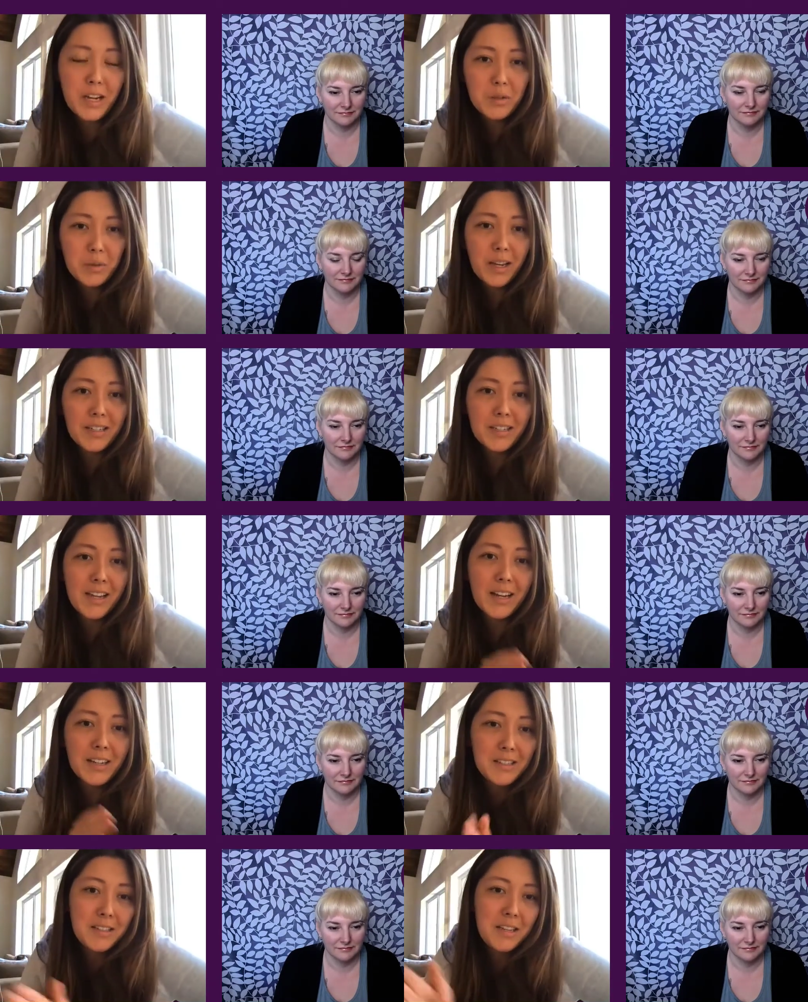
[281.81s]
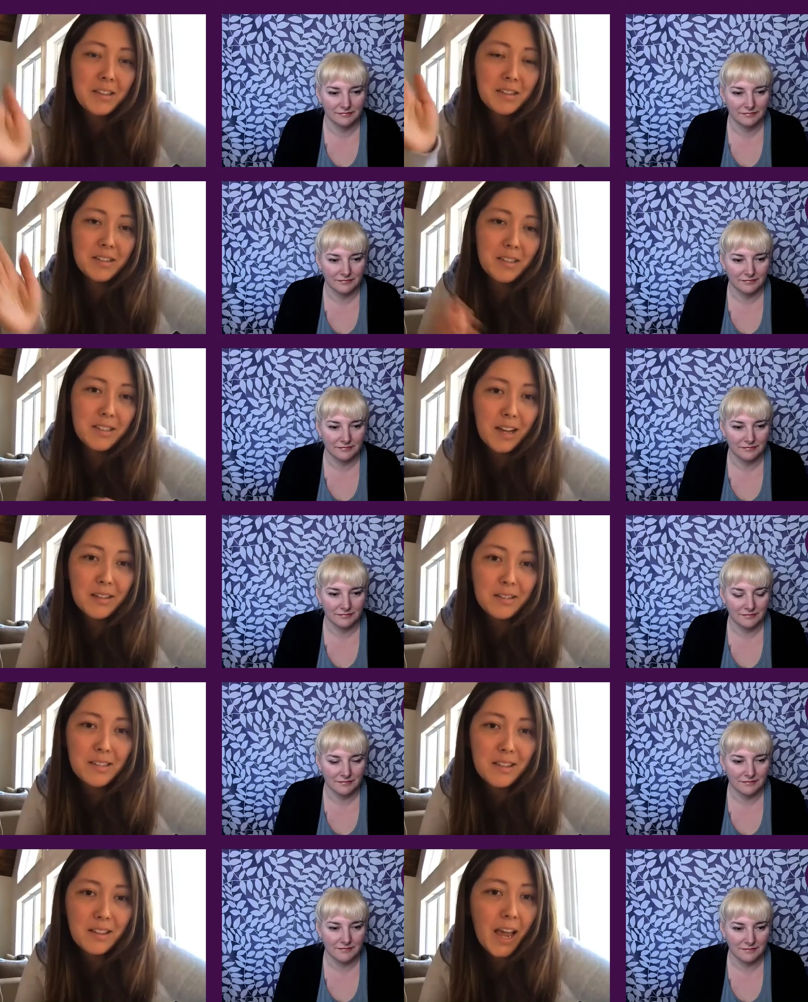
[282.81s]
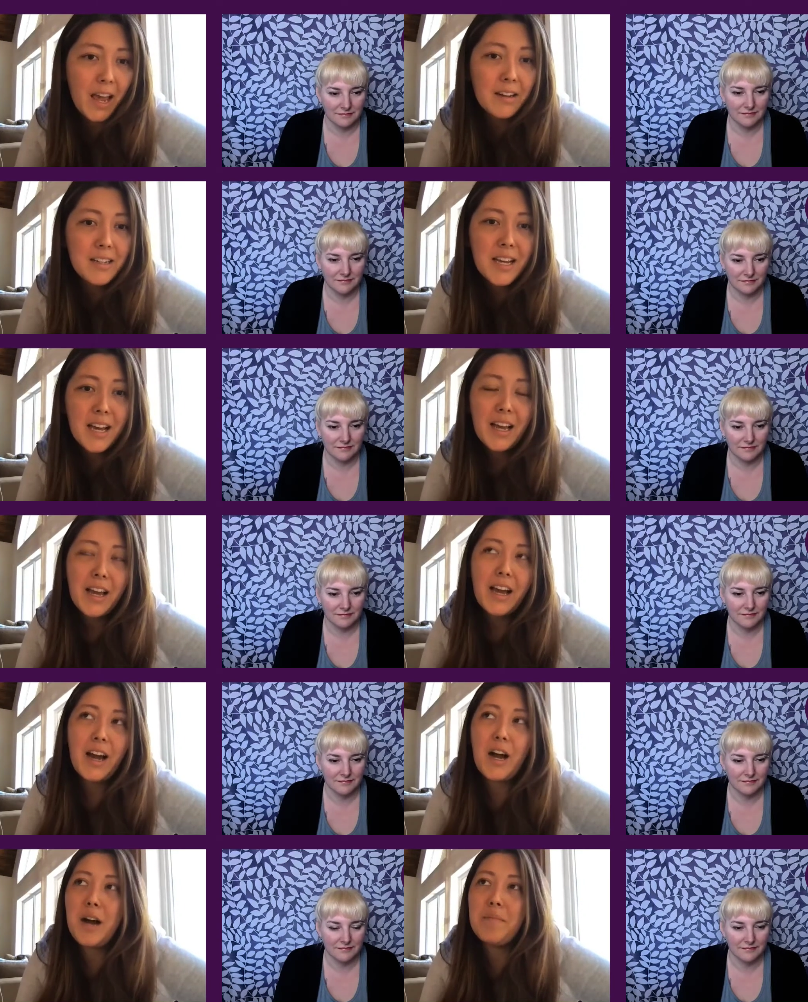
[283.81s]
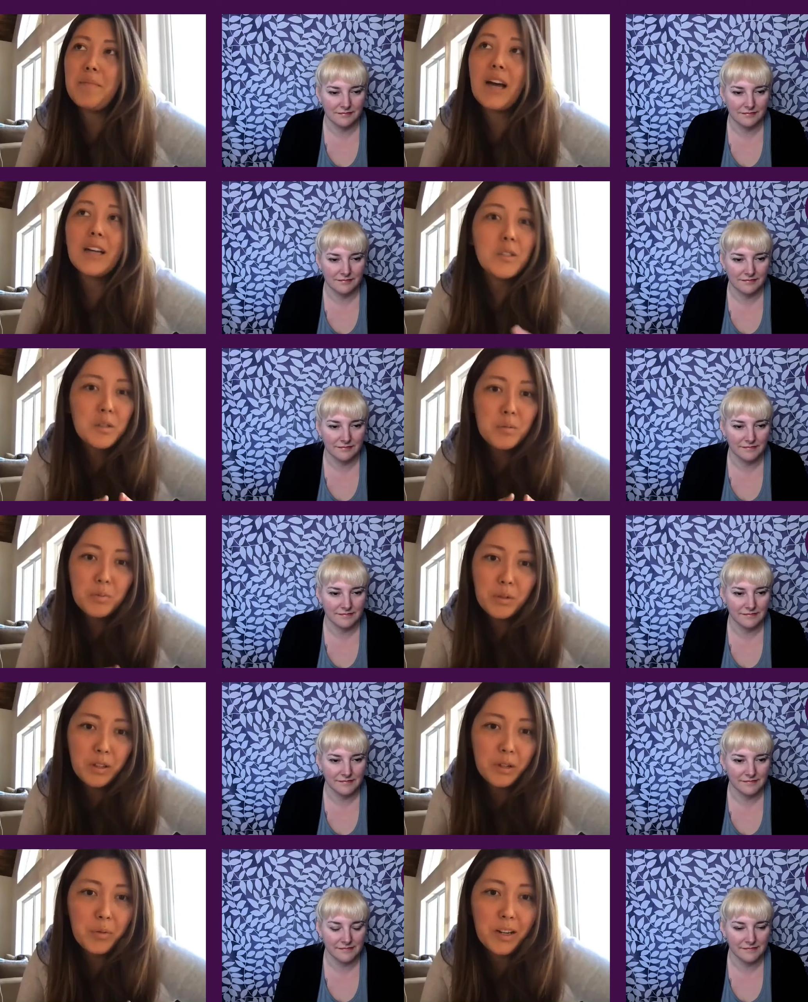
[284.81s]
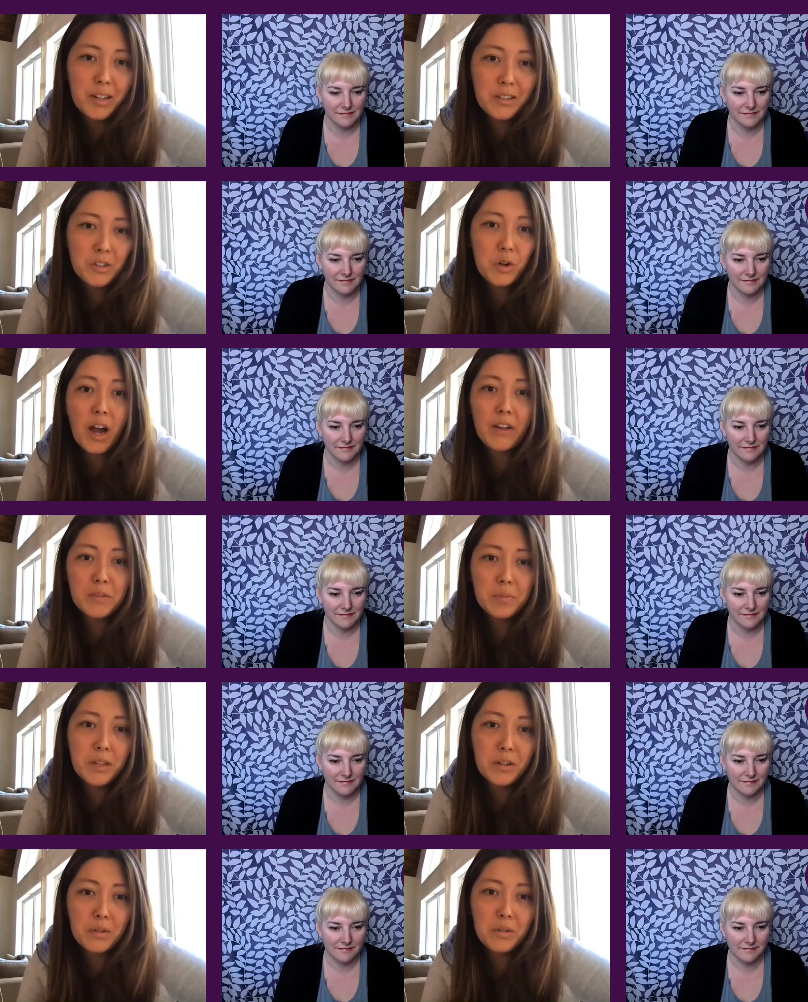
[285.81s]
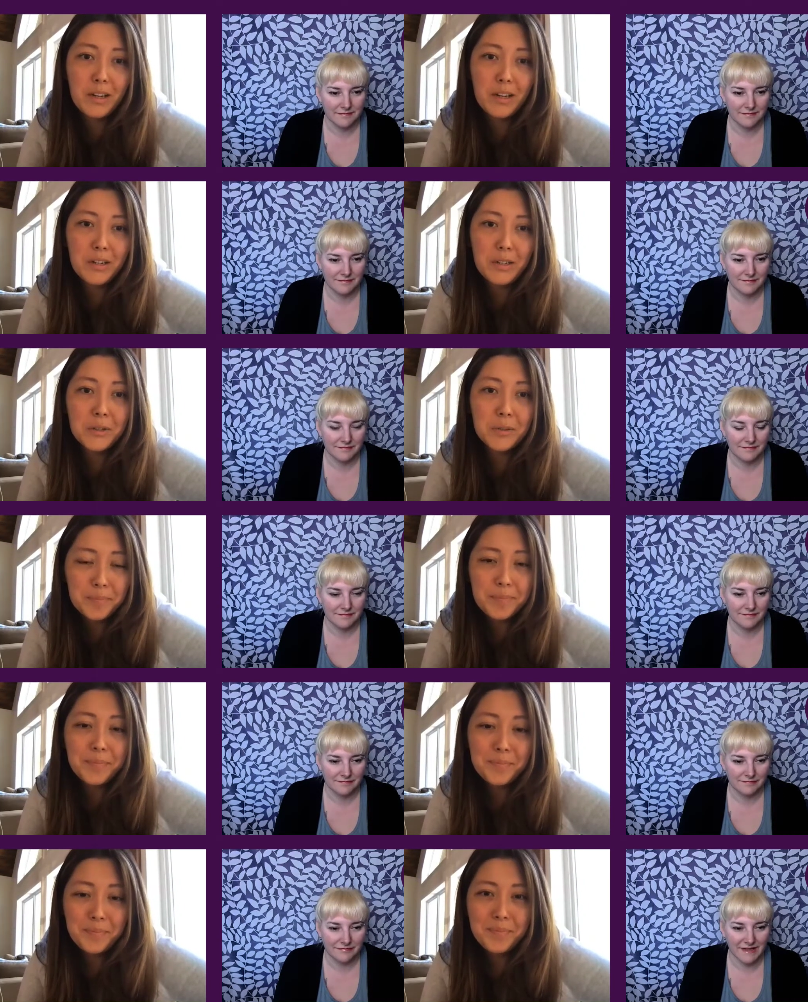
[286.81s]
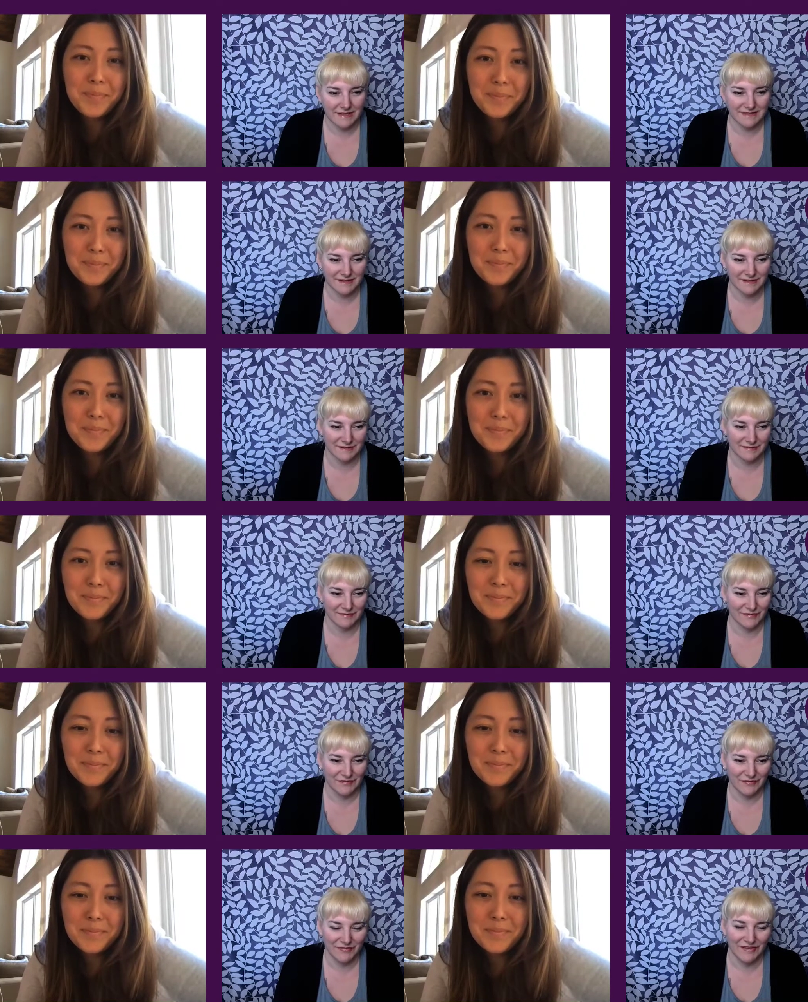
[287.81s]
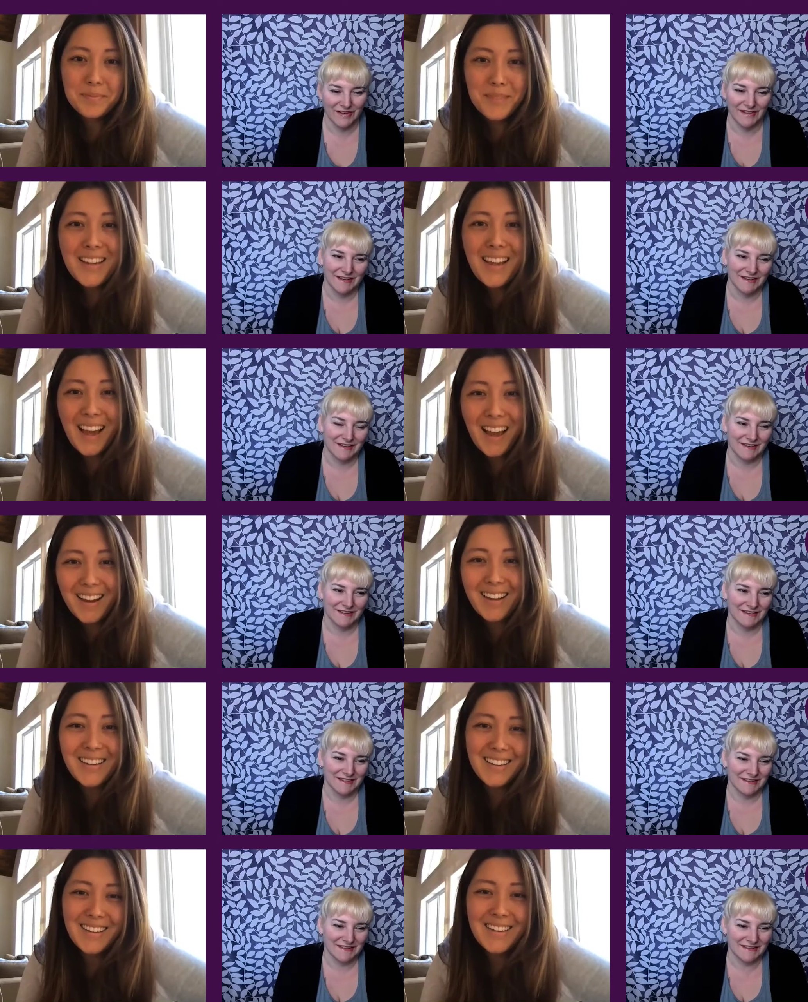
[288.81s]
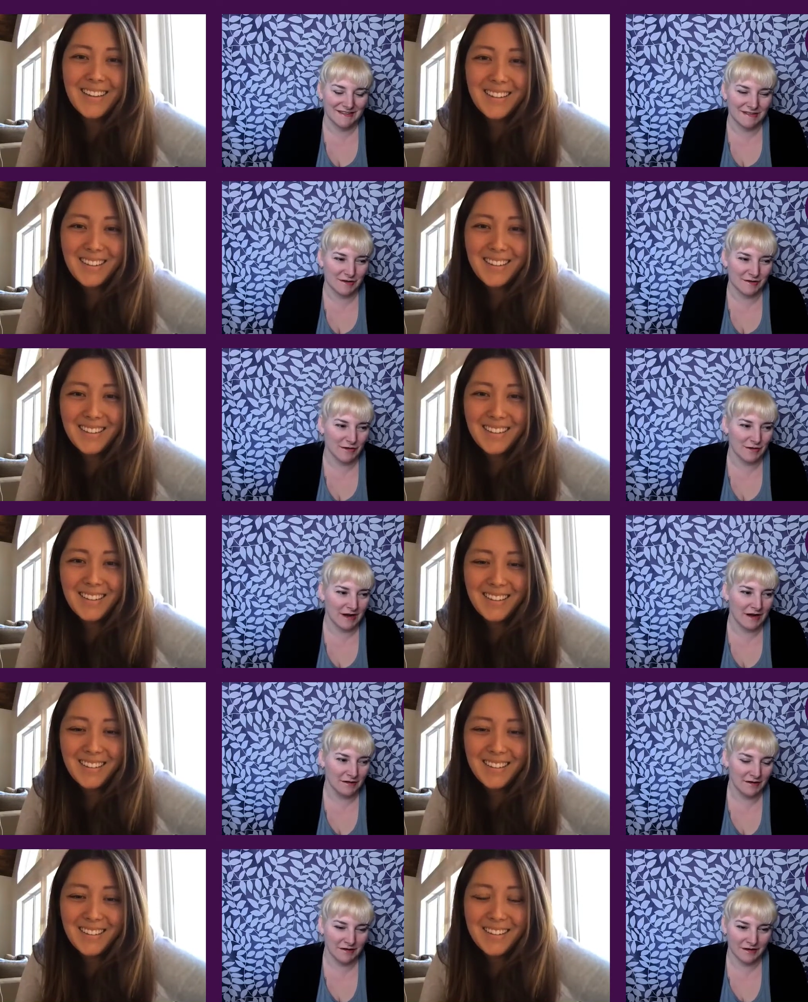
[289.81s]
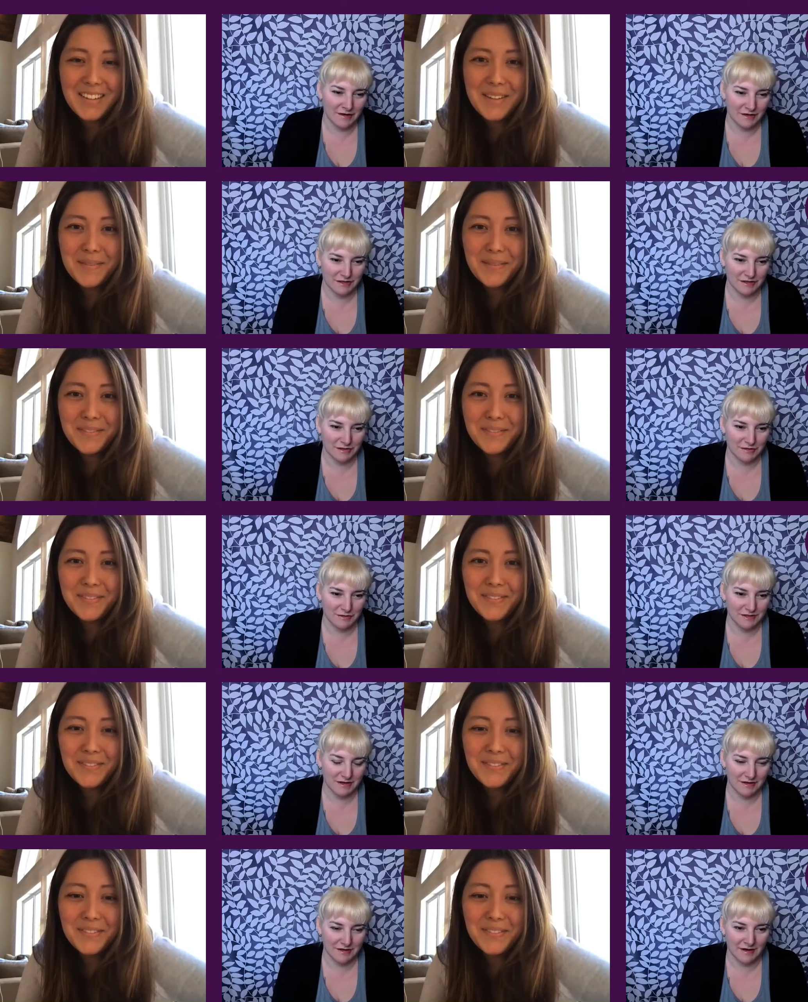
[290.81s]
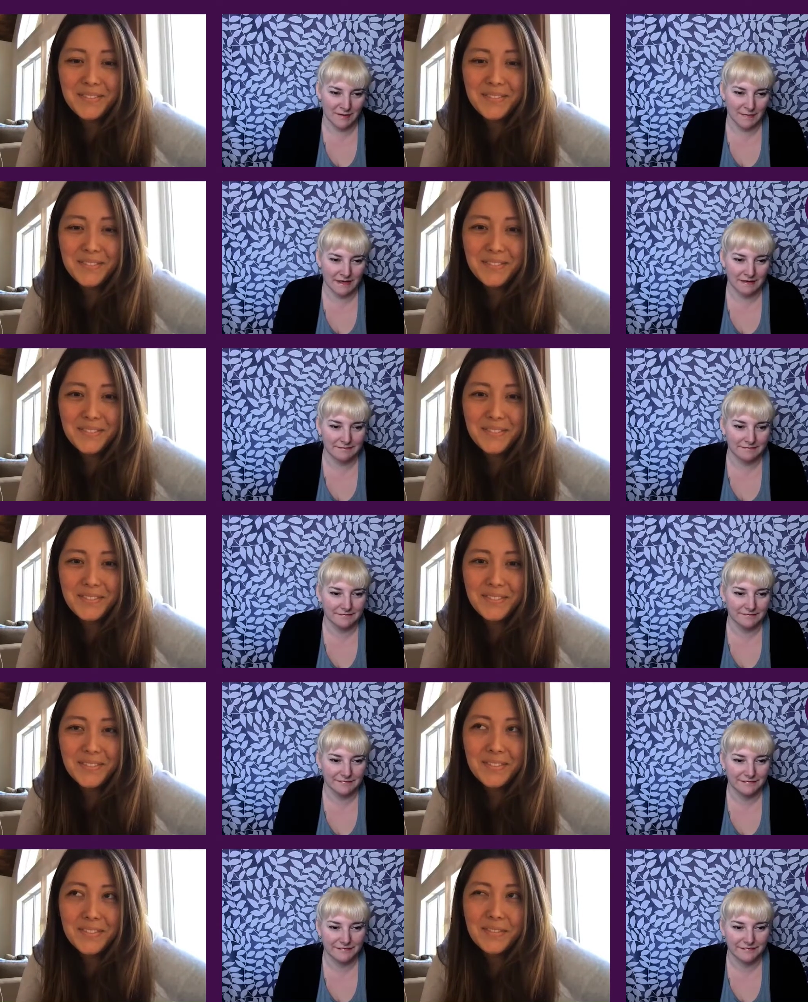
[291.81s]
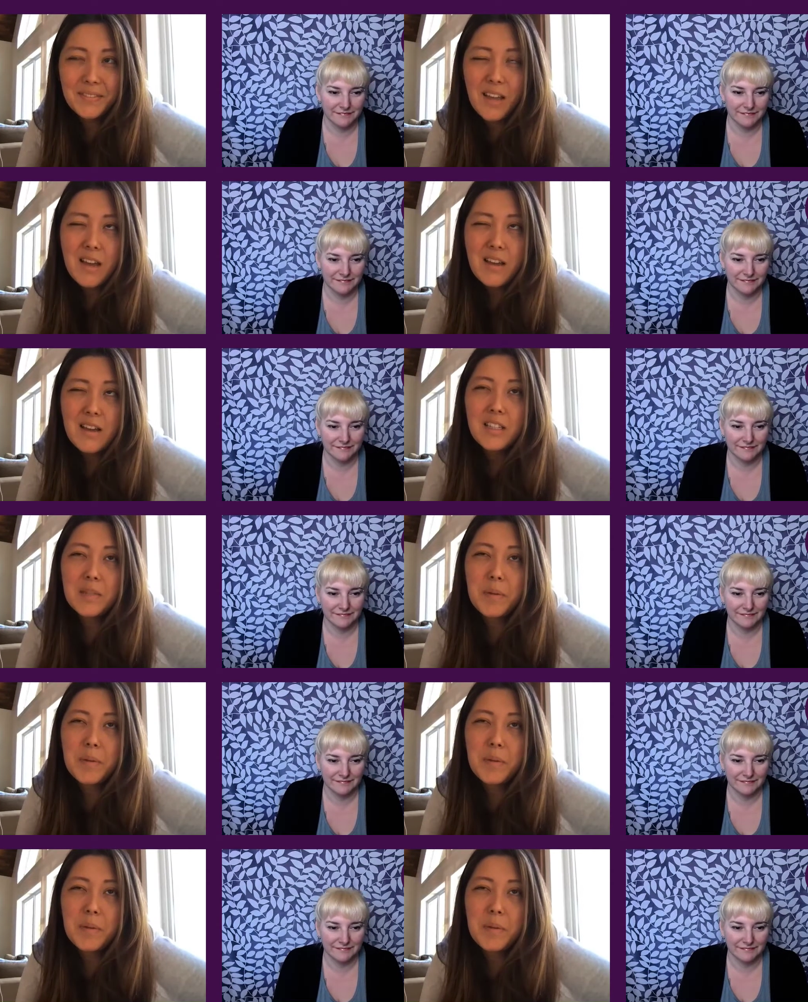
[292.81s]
Speaker 1: I get to kind of see the success to the end. Um, that's really what drives me to do what I do.
Speaker 2: That's awesome. Yeah. So, how long ago did you start your company?
Speaker 1: It's been